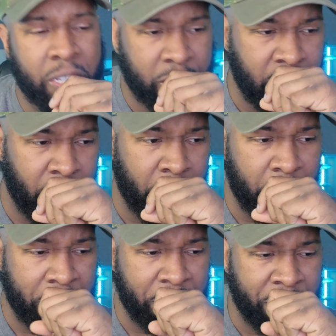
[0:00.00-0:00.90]

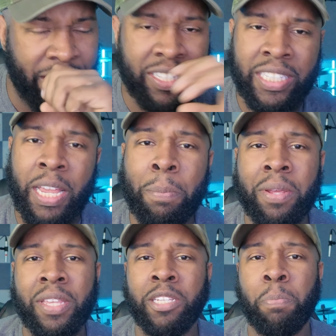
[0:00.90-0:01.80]
So they sent
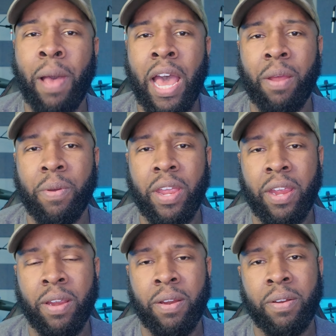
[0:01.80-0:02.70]
me this bottle
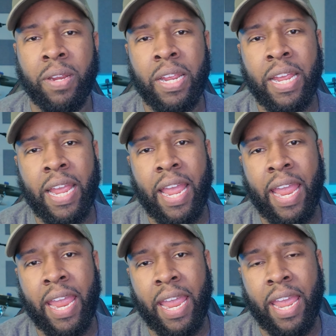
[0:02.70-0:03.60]
here,
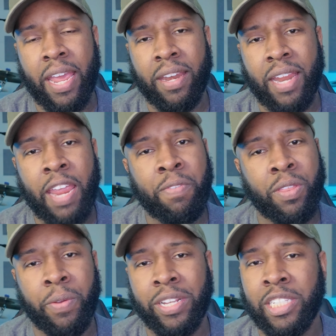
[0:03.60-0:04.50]
and
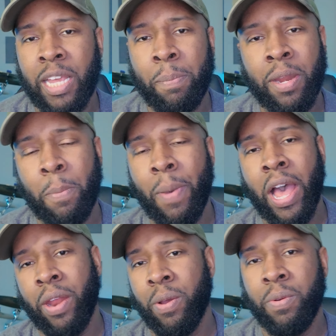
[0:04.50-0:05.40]
even though they sent me the
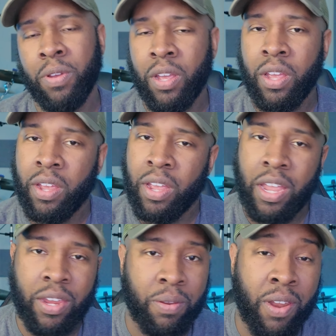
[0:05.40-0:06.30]
bottle,
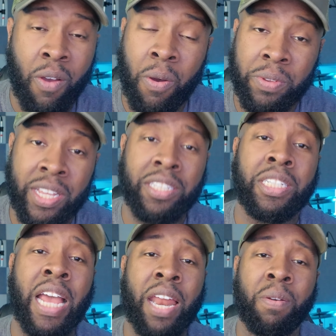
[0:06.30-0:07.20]
you know, on
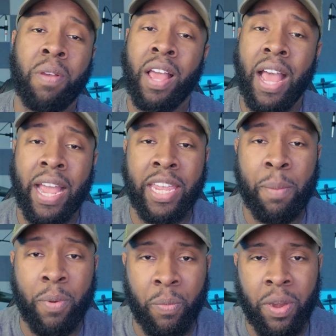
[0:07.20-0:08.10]
this channel, I
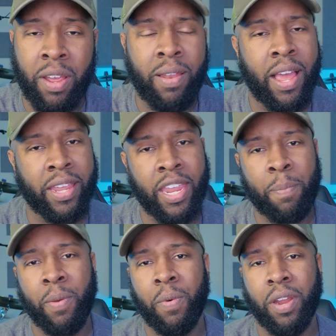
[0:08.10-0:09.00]
keep it real, I
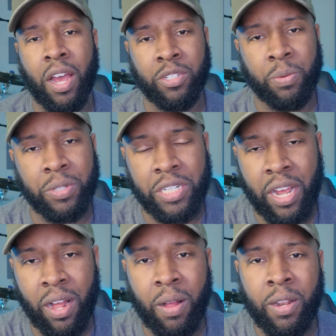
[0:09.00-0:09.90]
keep it 100 with
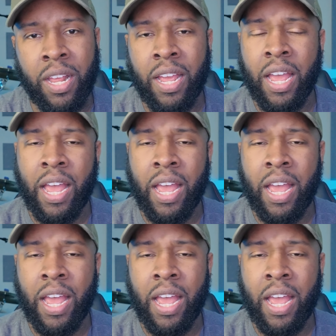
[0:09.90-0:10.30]
y'all.